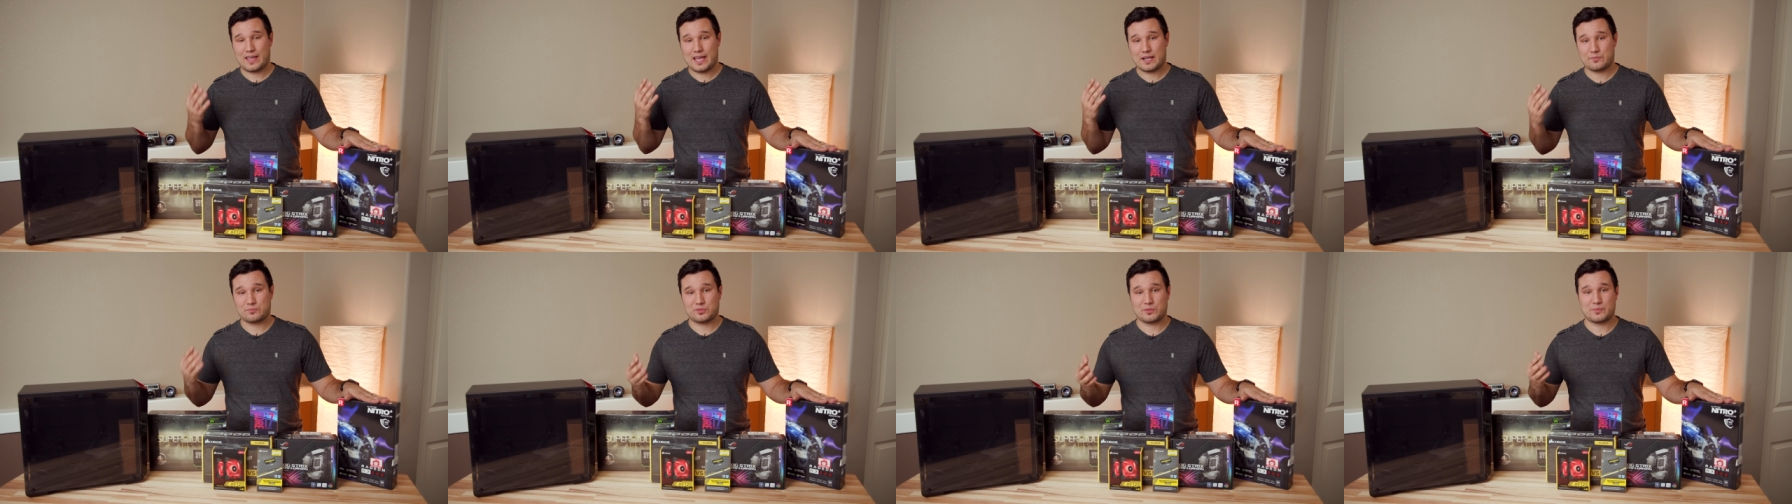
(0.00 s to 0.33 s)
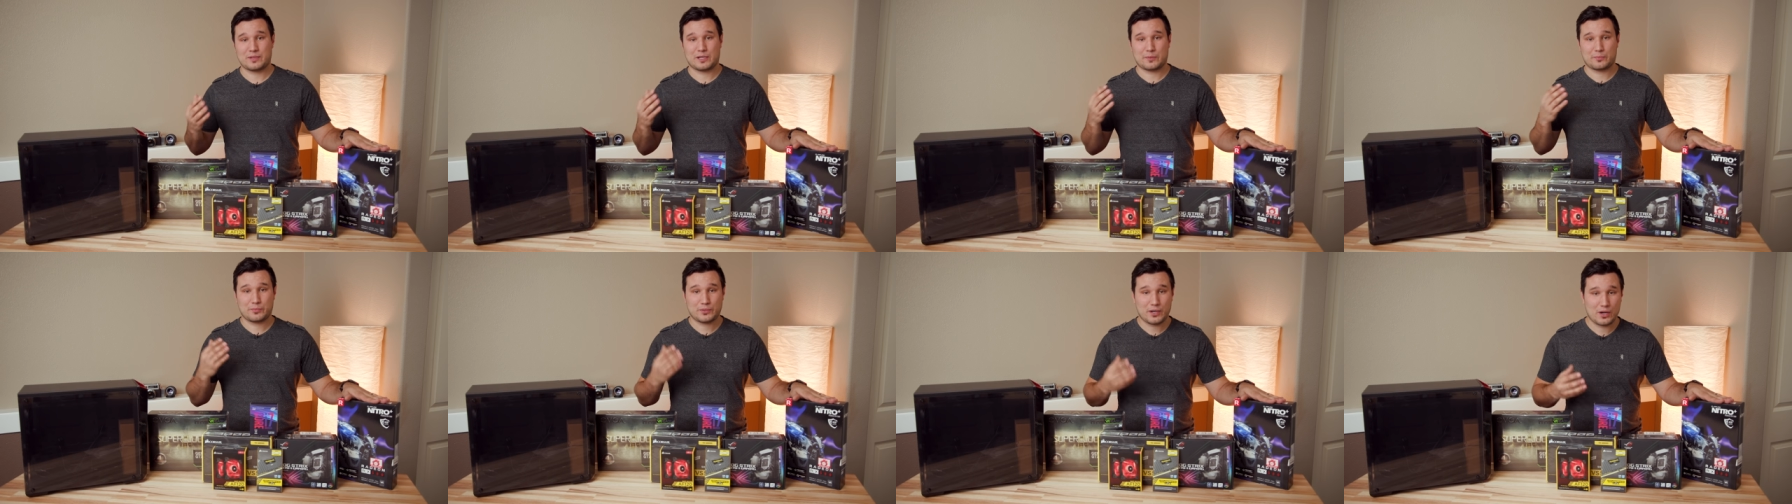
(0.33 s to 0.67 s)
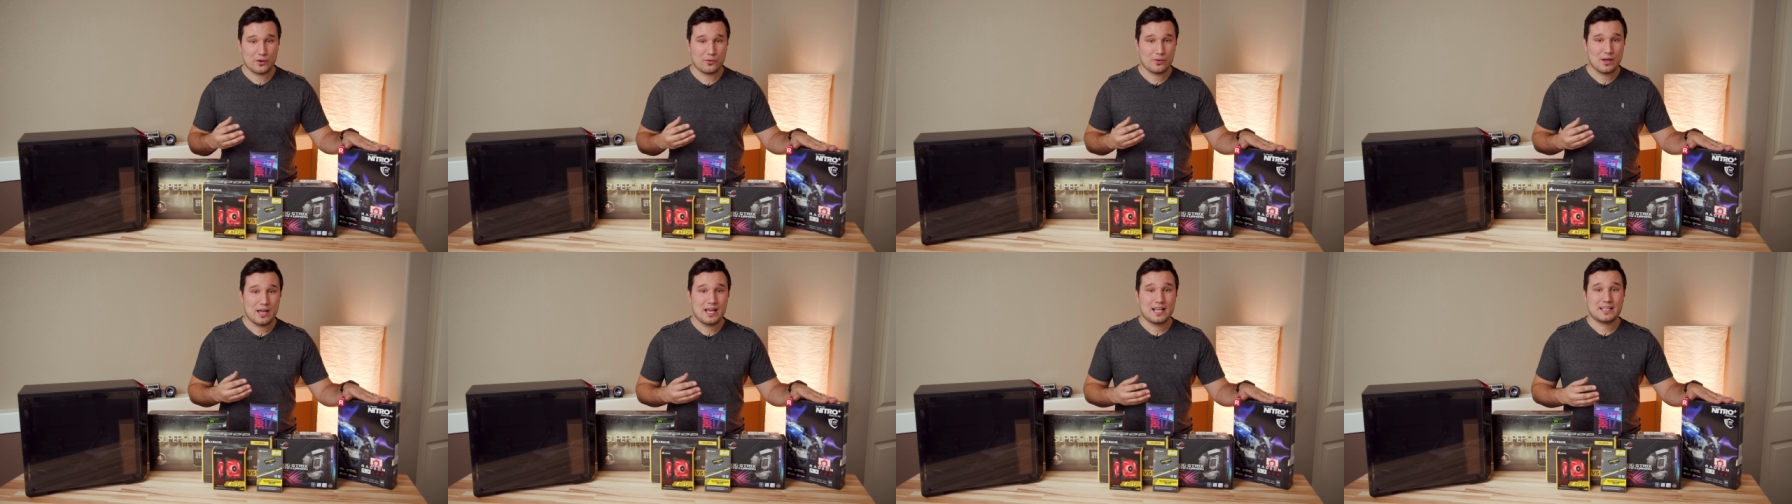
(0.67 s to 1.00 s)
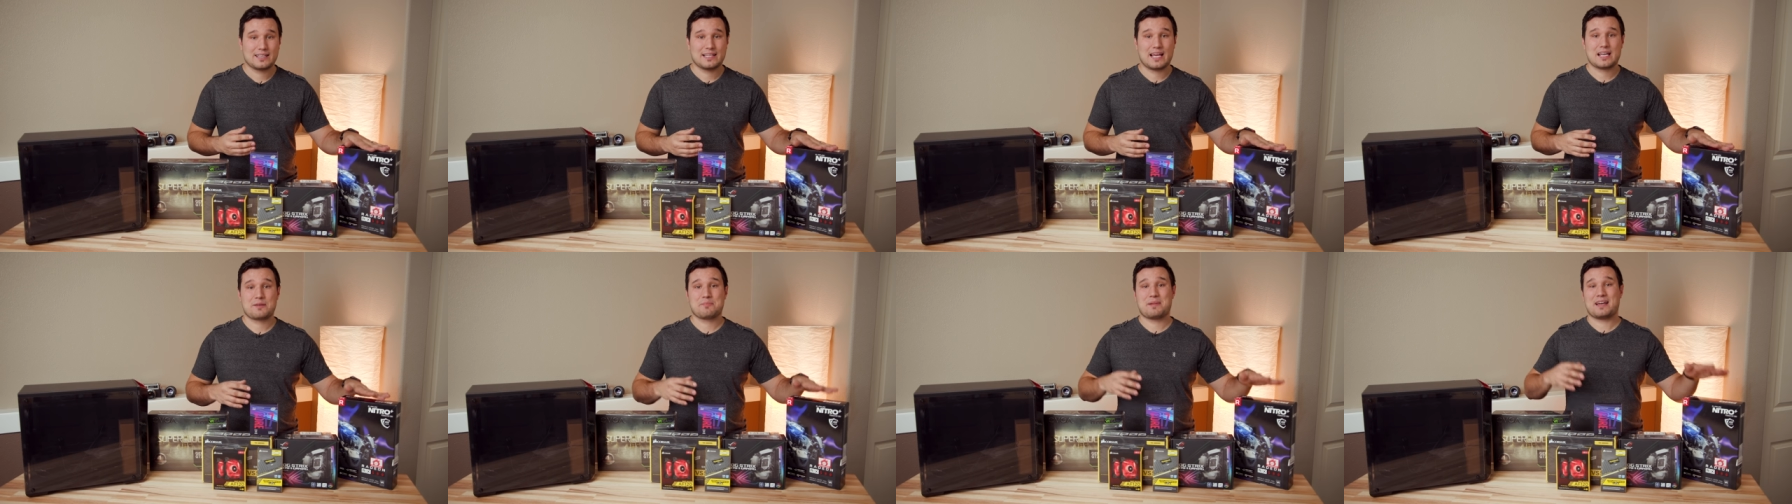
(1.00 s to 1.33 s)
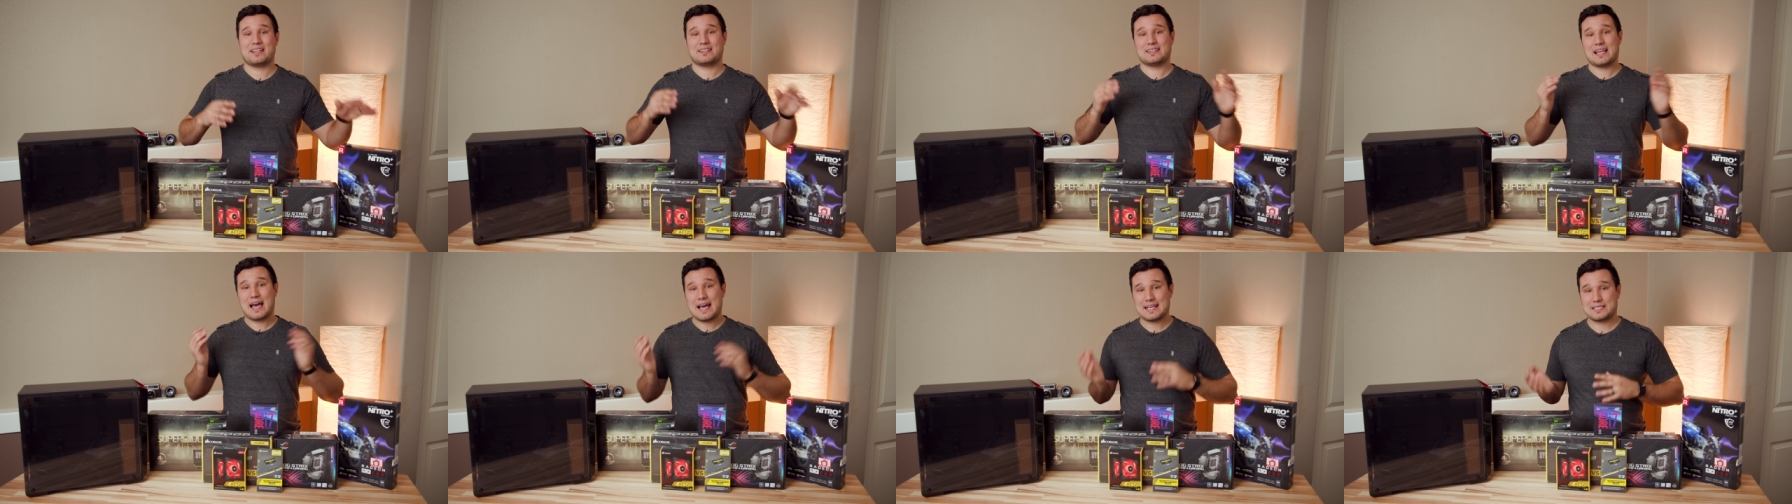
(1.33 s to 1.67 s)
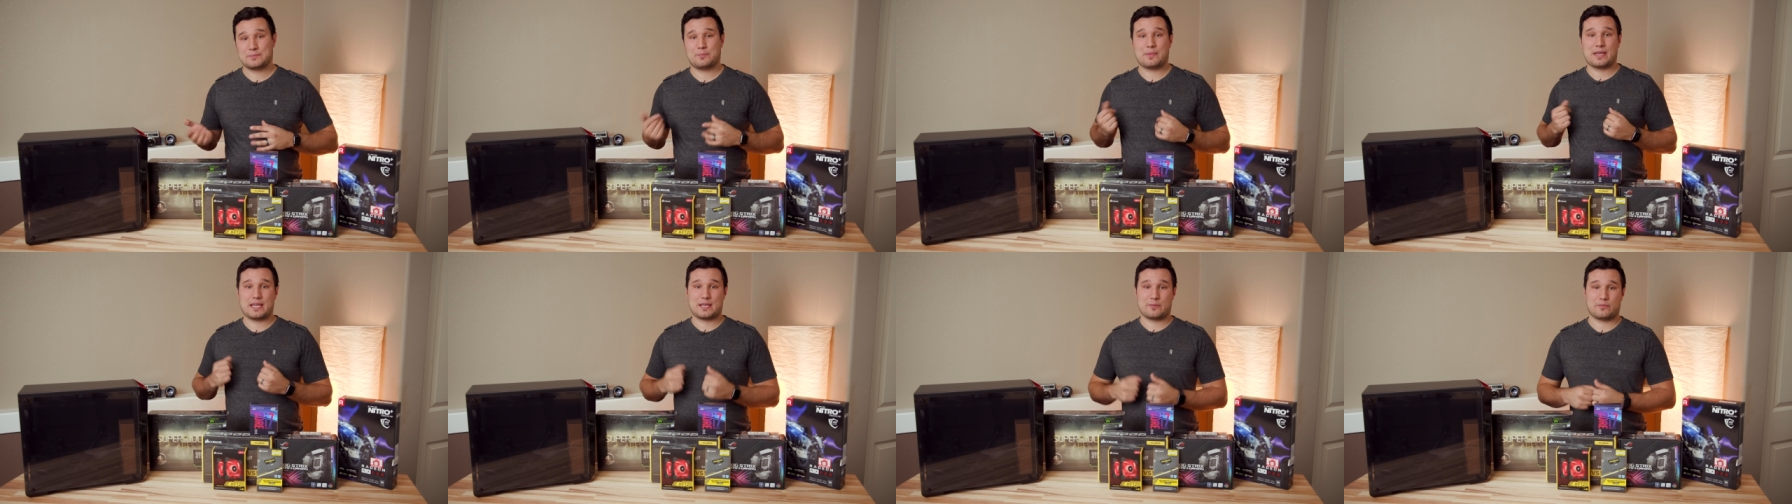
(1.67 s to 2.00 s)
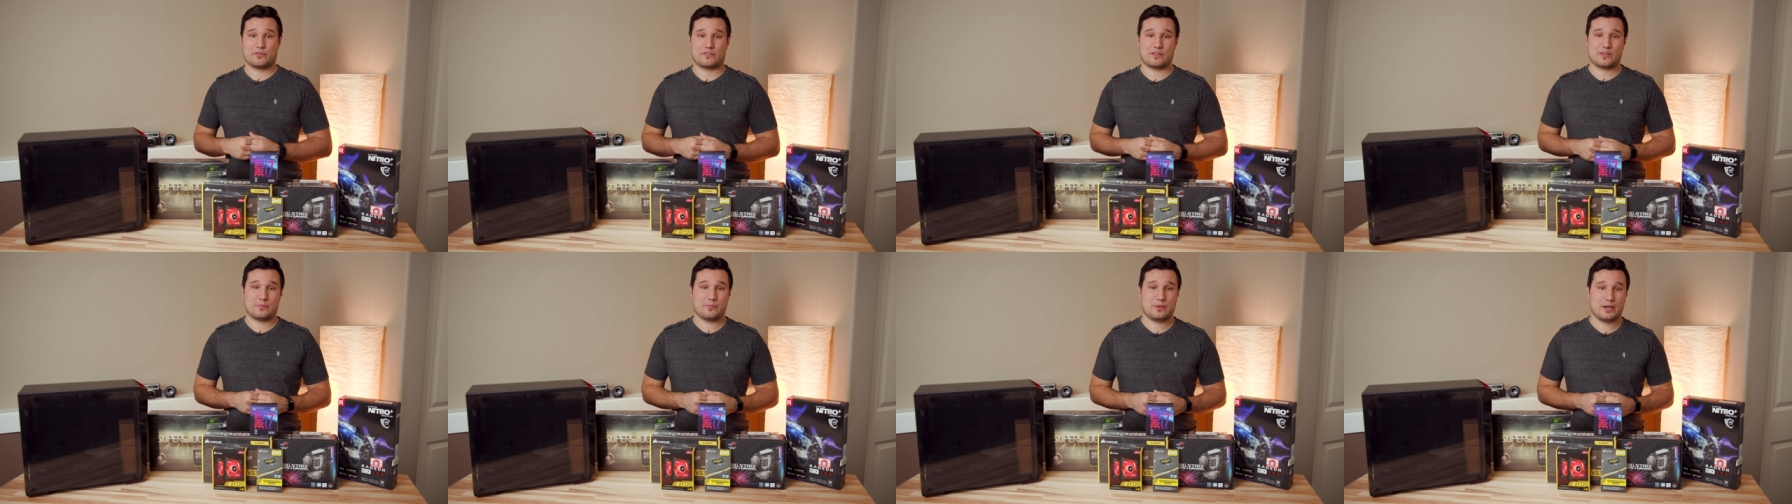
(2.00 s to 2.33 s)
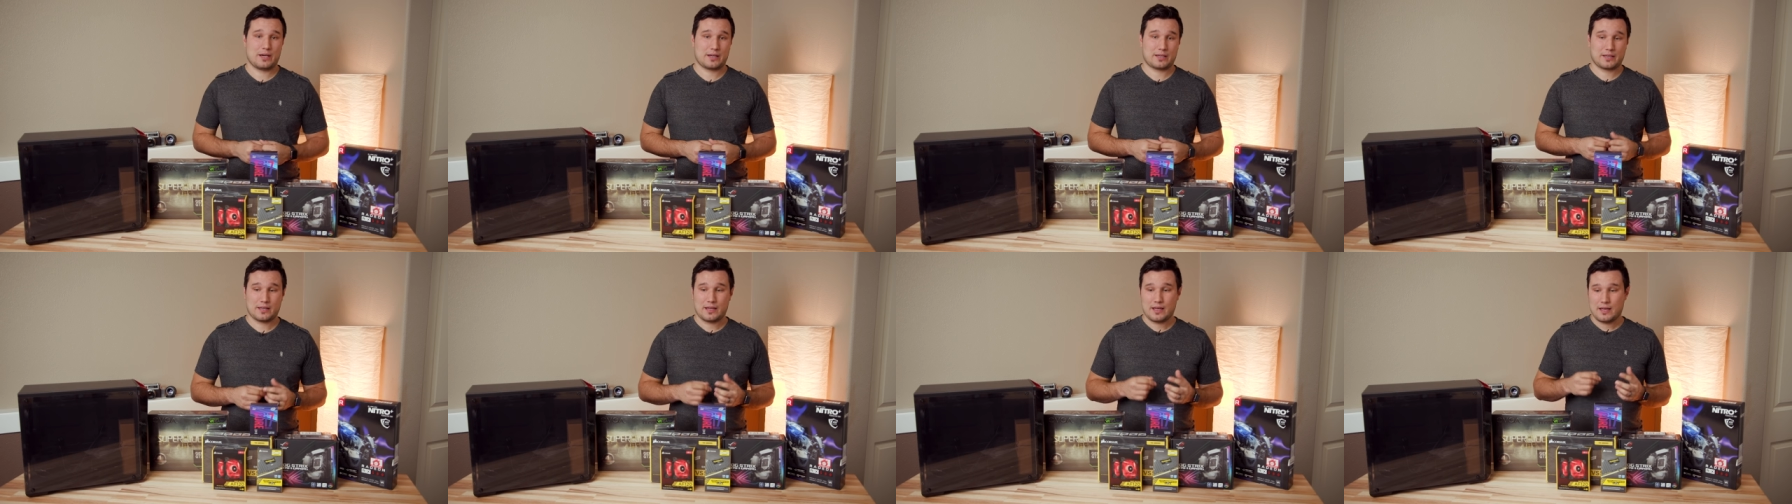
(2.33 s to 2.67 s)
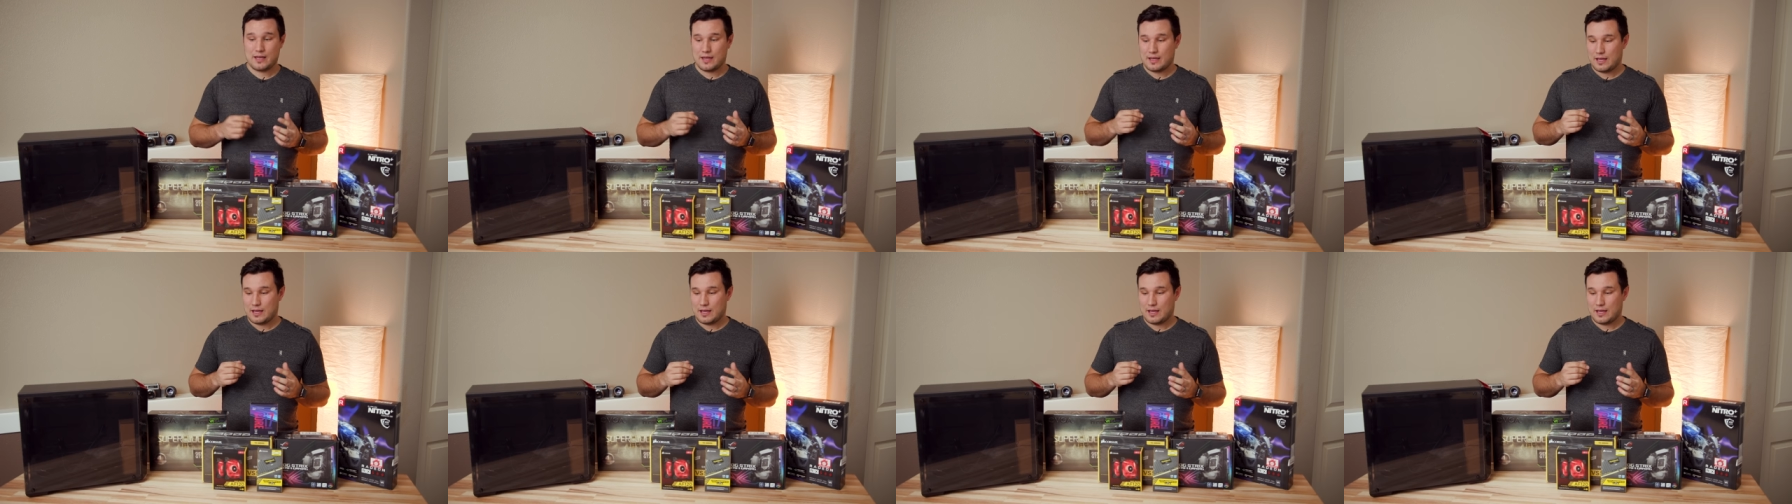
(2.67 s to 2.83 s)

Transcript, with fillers: and Premiere Pro, like my last bang for the buck,